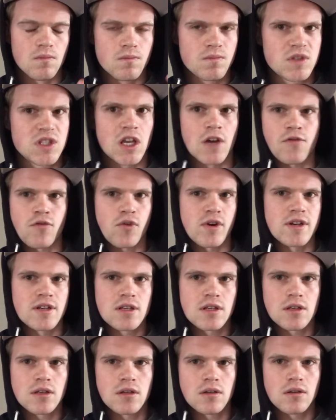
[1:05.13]
different
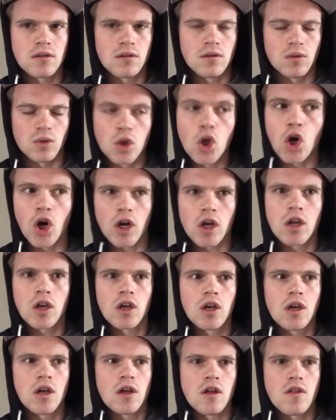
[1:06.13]
look
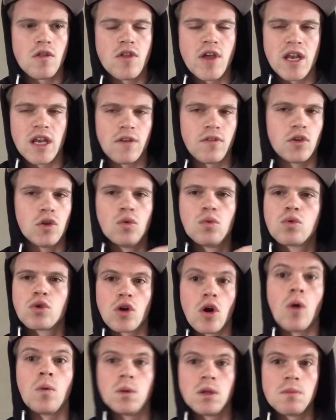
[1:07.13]
than if you
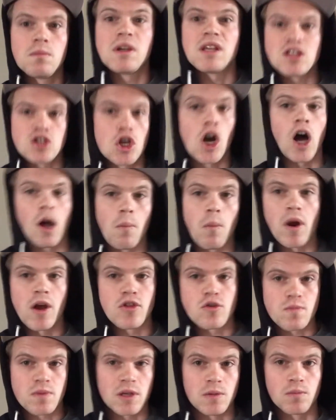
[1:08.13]
were only being taught by
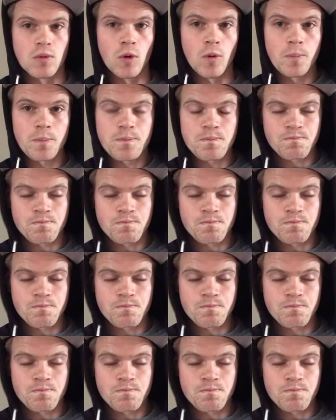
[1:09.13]
other people